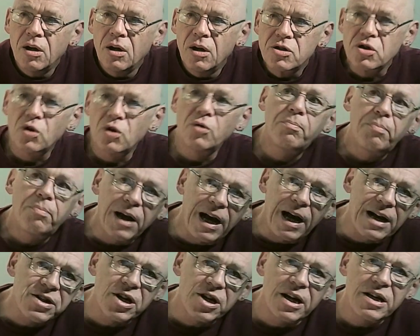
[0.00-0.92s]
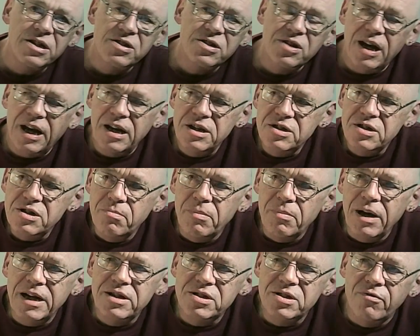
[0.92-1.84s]
So in Piaget's case, it
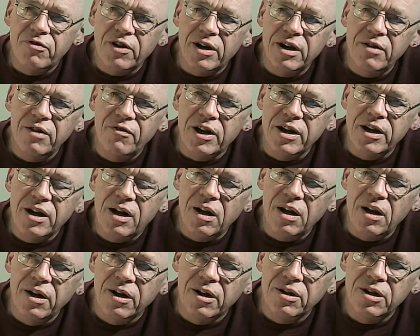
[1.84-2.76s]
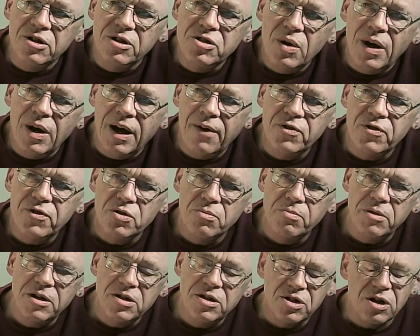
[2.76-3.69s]
makes it very, very clear that you have to
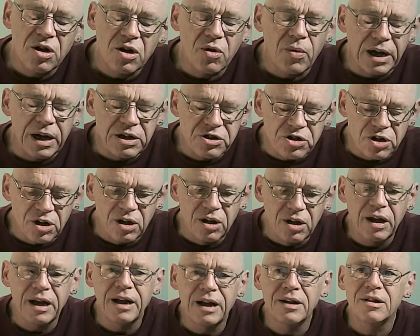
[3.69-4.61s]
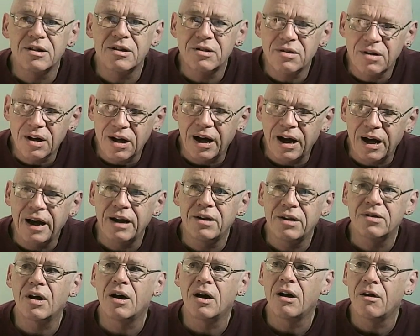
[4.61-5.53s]
be sequential in the
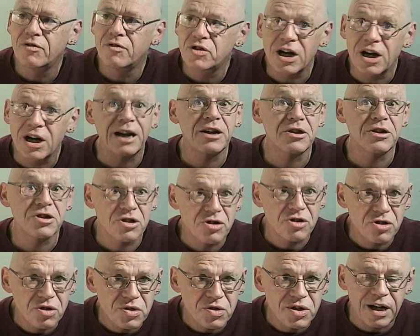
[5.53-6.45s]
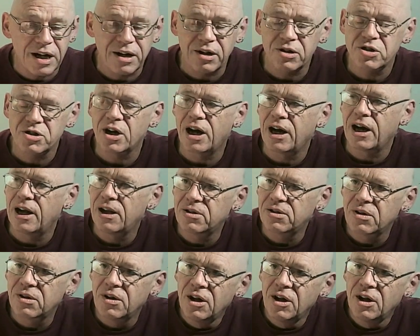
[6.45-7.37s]
kind of challenges you set a child.